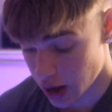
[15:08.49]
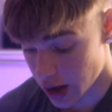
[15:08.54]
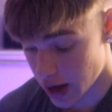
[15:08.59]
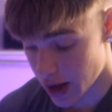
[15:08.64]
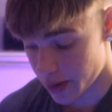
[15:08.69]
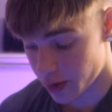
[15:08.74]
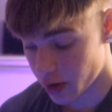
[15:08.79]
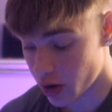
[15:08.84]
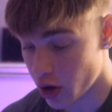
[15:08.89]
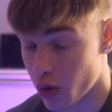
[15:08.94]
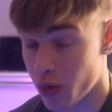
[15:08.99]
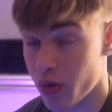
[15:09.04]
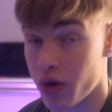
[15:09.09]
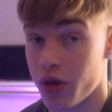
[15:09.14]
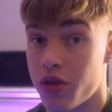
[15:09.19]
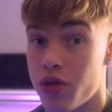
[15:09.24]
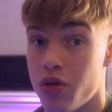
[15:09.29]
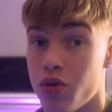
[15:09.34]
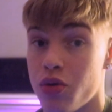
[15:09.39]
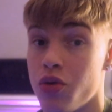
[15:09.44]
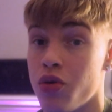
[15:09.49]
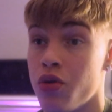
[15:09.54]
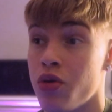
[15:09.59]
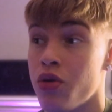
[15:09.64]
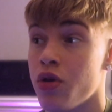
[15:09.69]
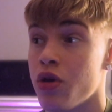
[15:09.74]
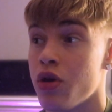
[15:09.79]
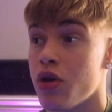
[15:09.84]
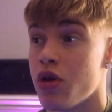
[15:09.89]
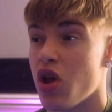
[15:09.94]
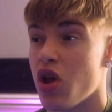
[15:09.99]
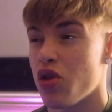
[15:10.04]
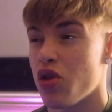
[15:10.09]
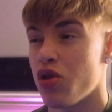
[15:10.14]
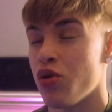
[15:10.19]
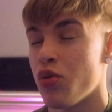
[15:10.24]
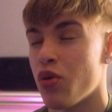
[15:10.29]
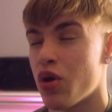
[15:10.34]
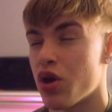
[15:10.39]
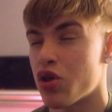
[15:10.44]
I am going to
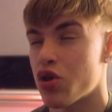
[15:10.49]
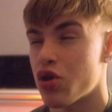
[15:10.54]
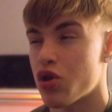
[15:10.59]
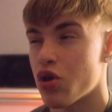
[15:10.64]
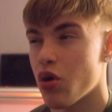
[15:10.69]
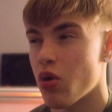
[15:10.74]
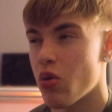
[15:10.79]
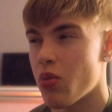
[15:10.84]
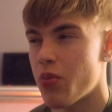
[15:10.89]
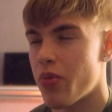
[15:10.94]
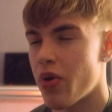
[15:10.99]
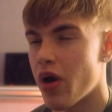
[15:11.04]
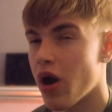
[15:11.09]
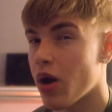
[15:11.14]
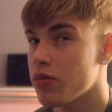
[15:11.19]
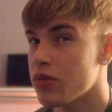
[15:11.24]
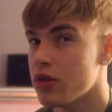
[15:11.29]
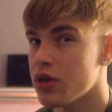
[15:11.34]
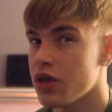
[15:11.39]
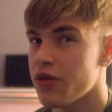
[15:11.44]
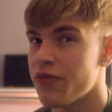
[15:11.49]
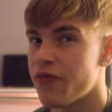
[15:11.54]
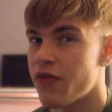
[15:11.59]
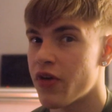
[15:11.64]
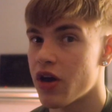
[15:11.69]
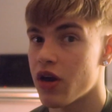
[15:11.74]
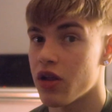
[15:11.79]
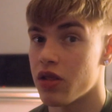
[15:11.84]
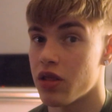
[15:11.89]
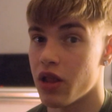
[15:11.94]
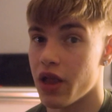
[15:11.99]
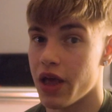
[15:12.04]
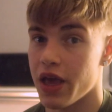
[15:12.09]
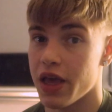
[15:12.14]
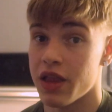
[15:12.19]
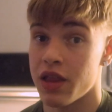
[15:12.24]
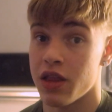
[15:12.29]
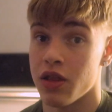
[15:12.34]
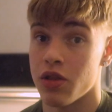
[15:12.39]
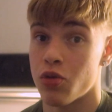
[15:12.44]
do a show probably very
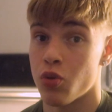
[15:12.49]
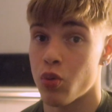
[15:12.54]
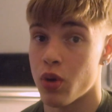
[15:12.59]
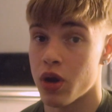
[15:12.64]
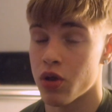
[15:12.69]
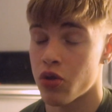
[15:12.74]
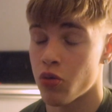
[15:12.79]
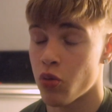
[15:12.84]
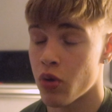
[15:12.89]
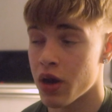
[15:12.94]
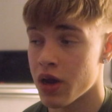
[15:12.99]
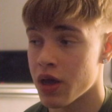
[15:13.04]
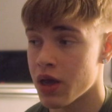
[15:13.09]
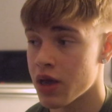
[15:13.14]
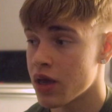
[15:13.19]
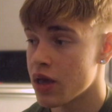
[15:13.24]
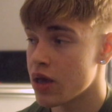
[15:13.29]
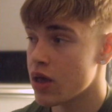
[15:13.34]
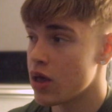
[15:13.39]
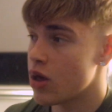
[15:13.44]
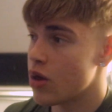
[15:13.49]
late in 2020,